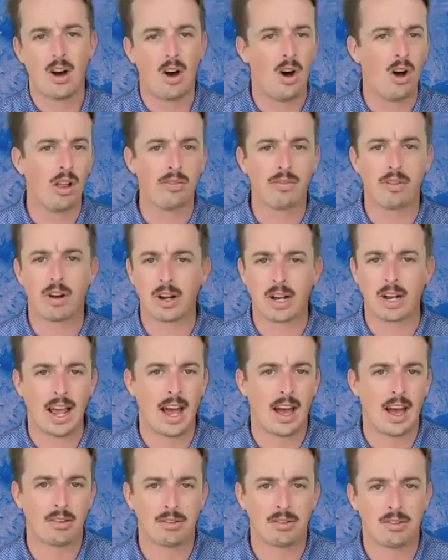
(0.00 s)
all of our
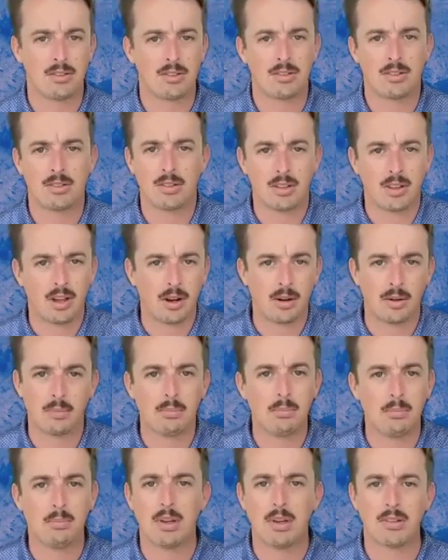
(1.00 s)
guests, they're
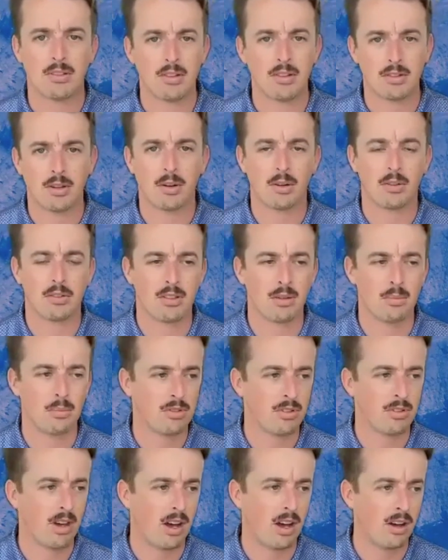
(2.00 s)
business owners
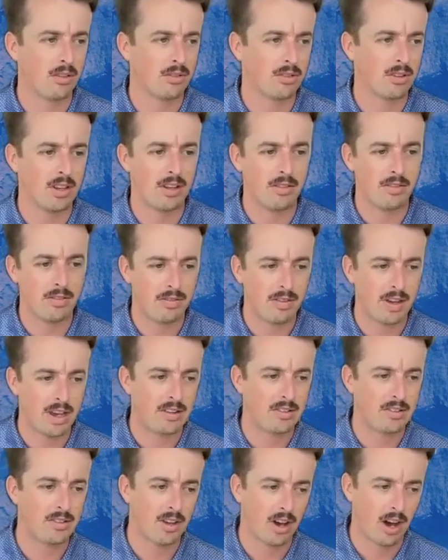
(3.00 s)
themselves and they
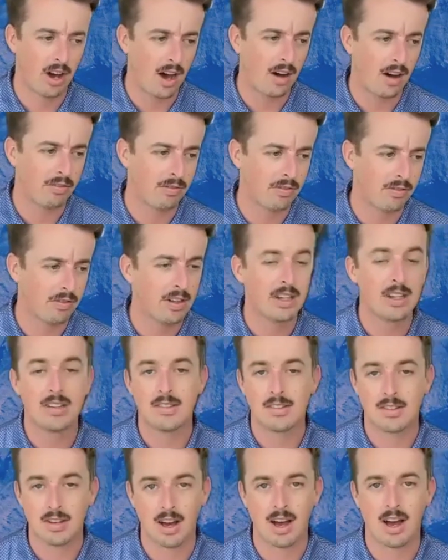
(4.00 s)
face tough
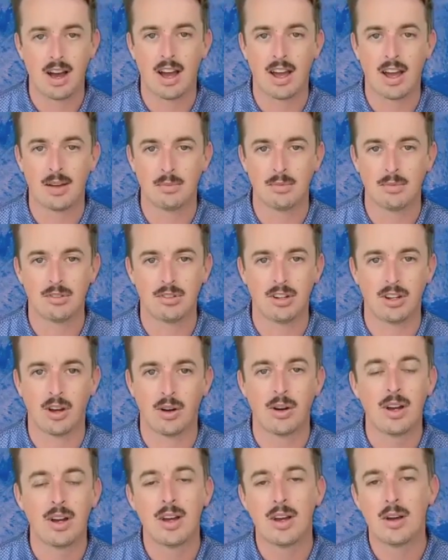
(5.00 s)
times, you know,
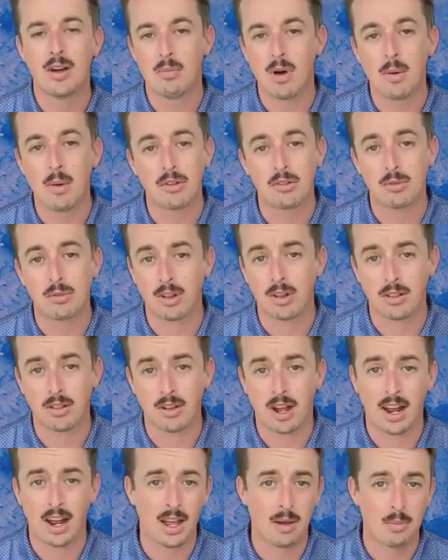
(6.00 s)
moments where they
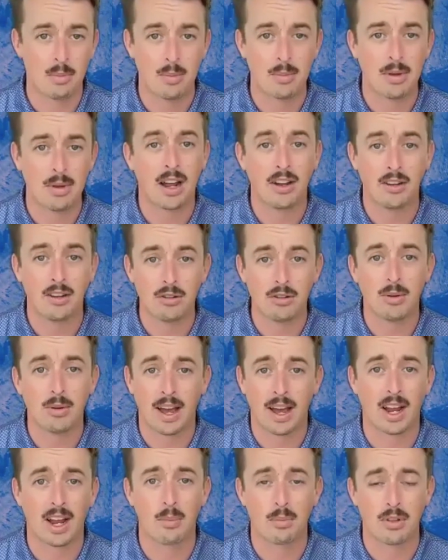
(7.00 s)
thought, hey, maybe I do
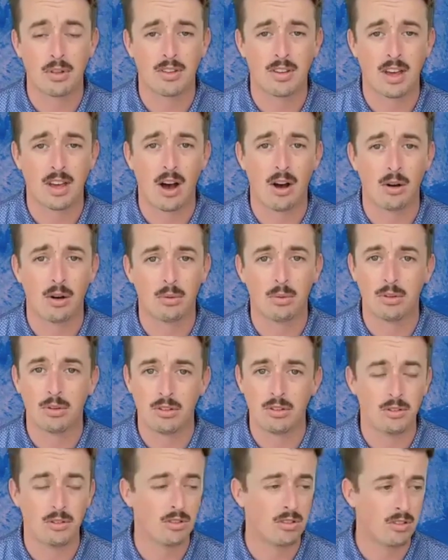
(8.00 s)
hang up the towel, which
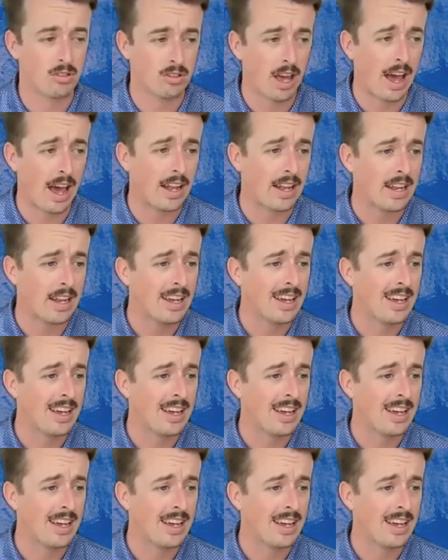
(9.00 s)
you just said.